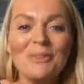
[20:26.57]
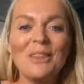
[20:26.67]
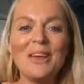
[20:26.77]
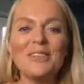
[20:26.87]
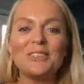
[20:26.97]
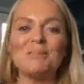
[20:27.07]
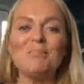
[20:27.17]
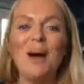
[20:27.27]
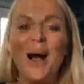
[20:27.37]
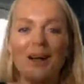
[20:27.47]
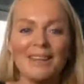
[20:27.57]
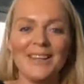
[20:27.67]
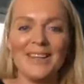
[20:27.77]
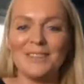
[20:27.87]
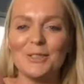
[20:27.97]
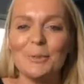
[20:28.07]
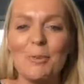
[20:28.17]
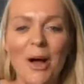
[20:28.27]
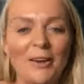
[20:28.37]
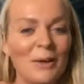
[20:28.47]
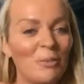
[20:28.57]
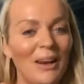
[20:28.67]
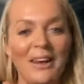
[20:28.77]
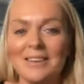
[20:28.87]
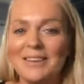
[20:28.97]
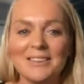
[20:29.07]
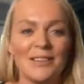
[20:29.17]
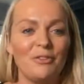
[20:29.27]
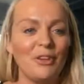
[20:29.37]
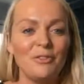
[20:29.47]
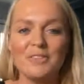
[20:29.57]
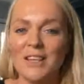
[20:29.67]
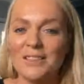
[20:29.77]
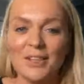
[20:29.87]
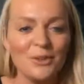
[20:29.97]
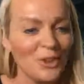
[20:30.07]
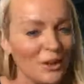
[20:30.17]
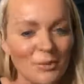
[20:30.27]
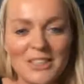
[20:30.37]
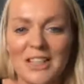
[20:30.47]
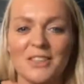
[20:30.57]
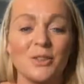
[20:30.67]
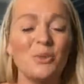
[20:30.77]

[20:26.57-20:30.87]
They just market their supermarket and be like, listen, if you love Tesco's, you come to Tesco's.